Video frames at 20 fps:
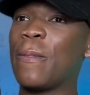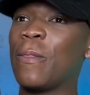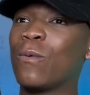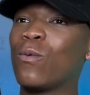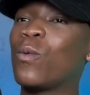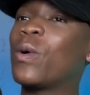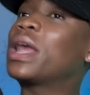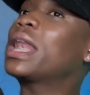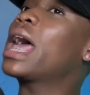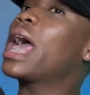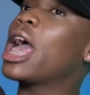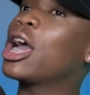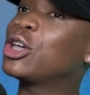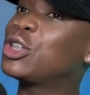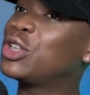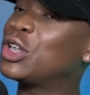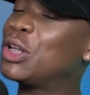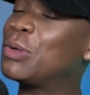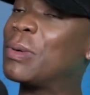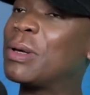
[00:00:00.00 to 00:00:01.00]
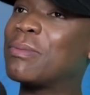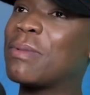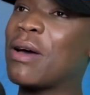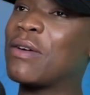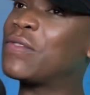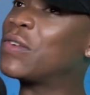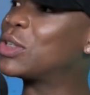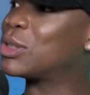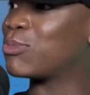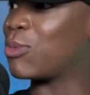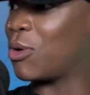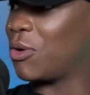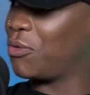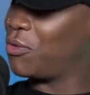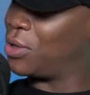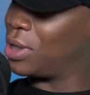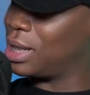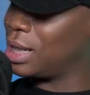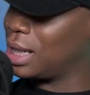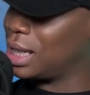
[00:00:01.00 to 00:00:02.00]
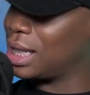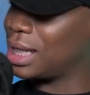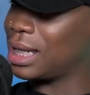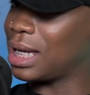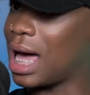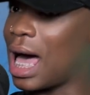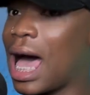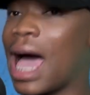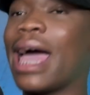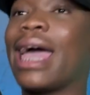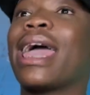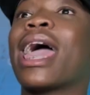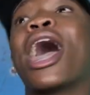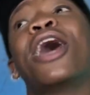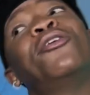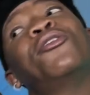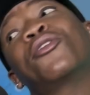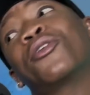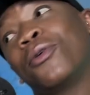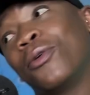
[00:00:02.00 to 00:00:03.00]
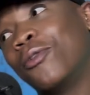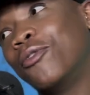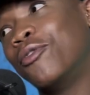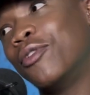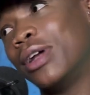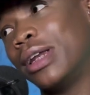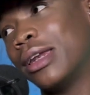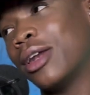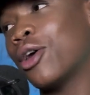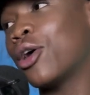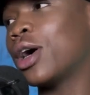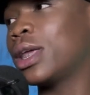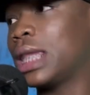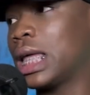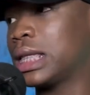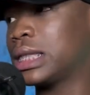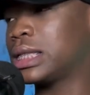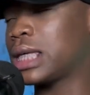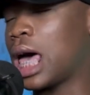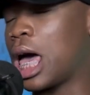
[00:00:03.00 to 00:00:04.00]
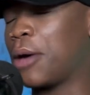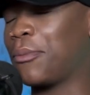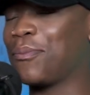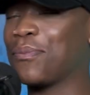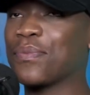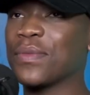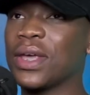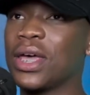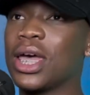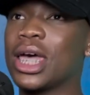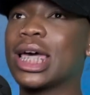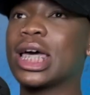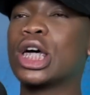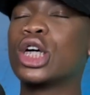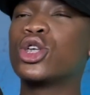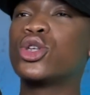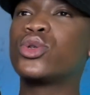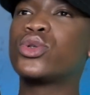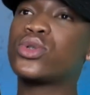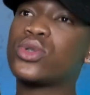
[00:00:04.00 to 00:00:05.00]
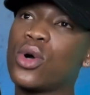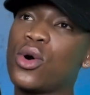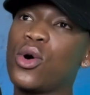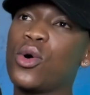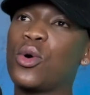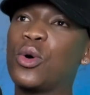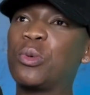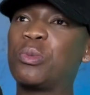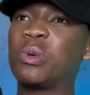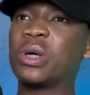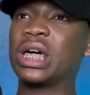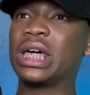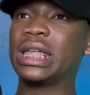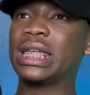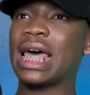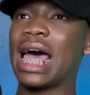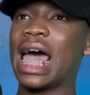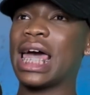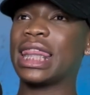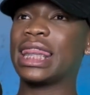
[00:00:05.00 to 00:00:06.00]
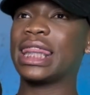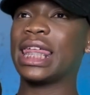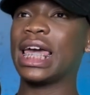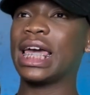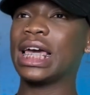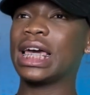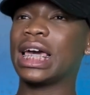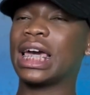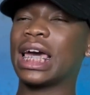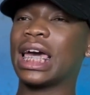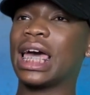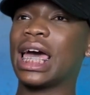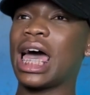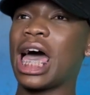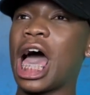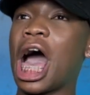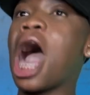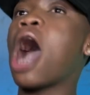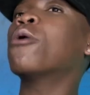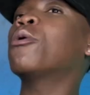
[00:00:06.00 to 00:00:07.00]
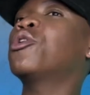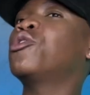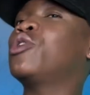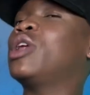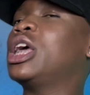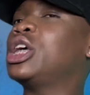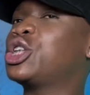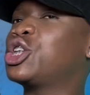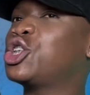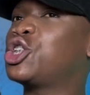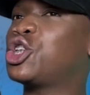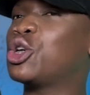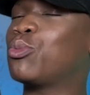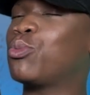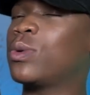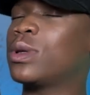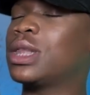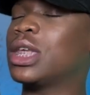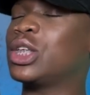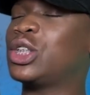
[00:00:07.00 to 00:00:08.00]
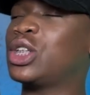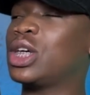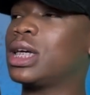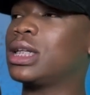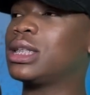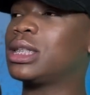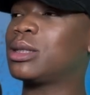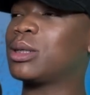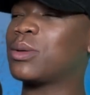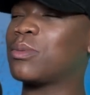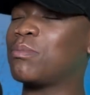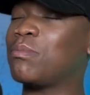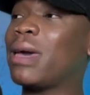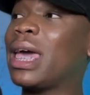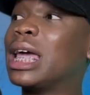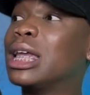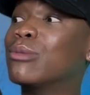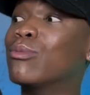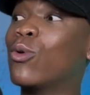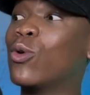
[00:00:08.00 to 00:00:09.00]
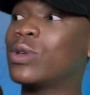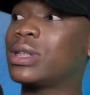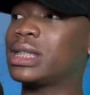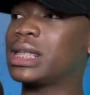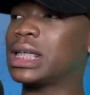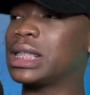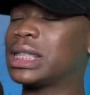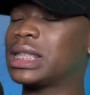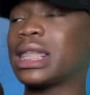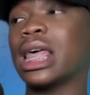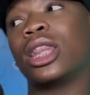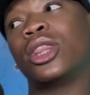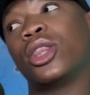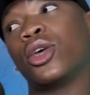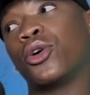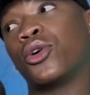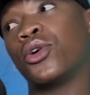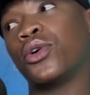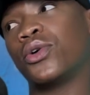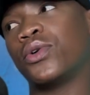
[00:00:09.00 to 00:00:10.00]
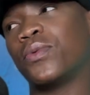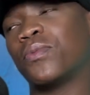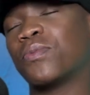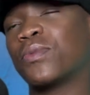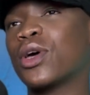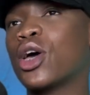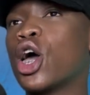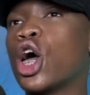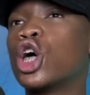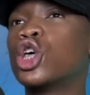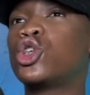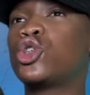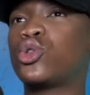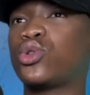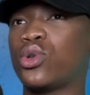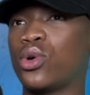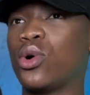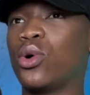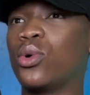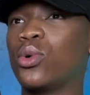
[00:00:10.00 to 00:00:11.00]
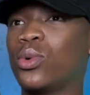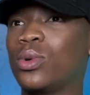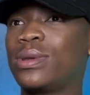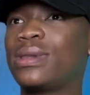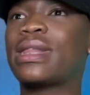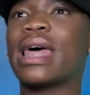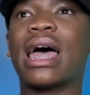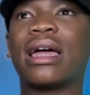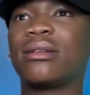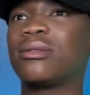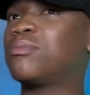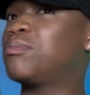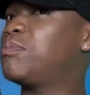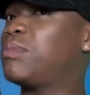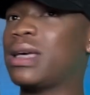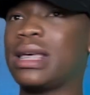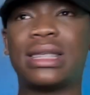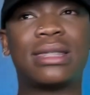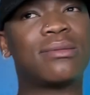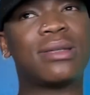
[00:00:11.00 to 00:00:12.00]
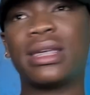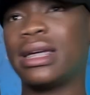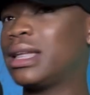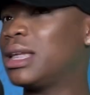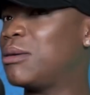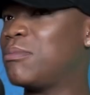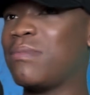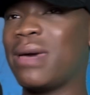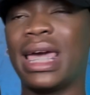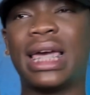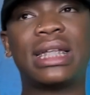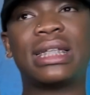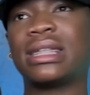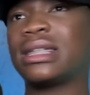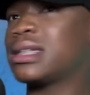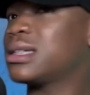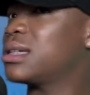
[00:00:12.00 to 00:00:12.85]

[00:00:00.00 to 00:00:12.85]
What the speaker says: when I actually met my first boyfriend, I had a girlfriend around that time. Okay. So, but I think our relationship with the gent made more sense than the girl. So that basically made